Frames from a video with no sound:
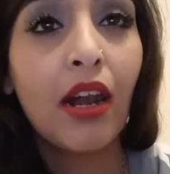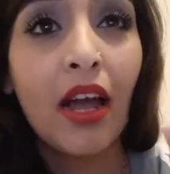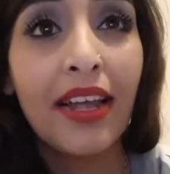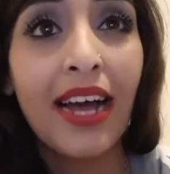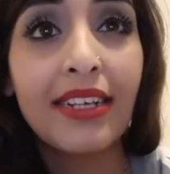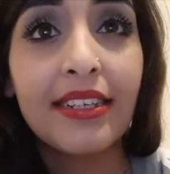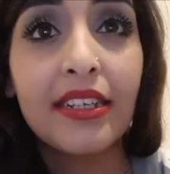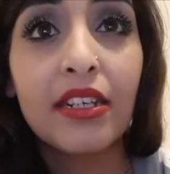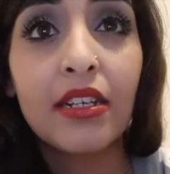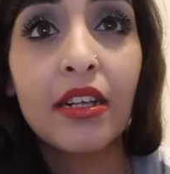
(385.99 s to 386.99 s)

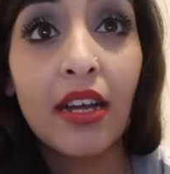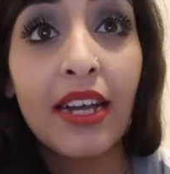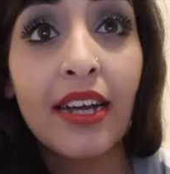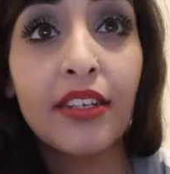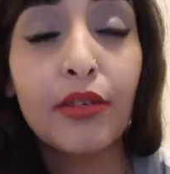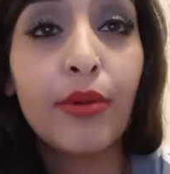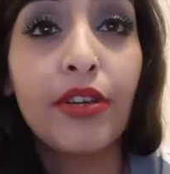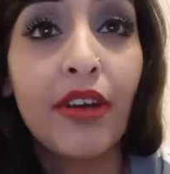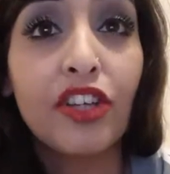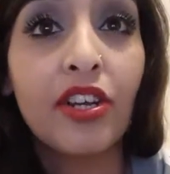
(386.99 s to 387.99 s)
light-handed
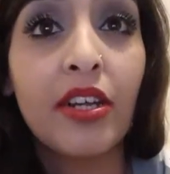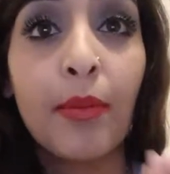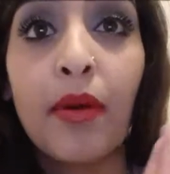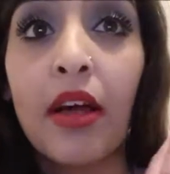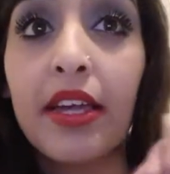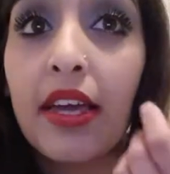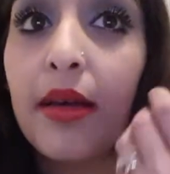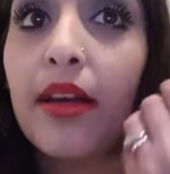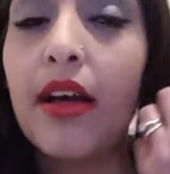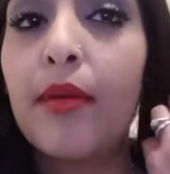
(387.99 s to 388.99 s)
when you're actually applying
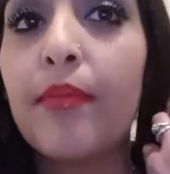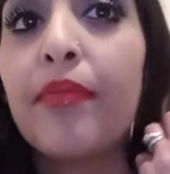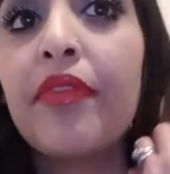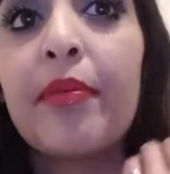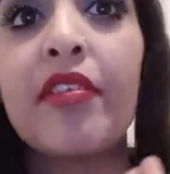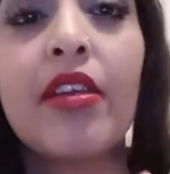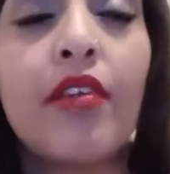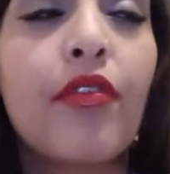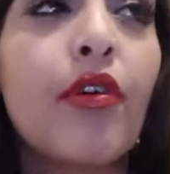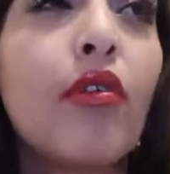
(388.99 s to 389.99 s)
it, especially
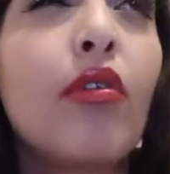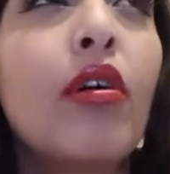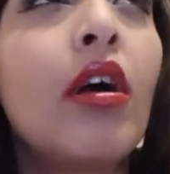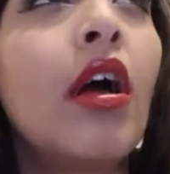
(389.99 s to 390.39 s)
if you're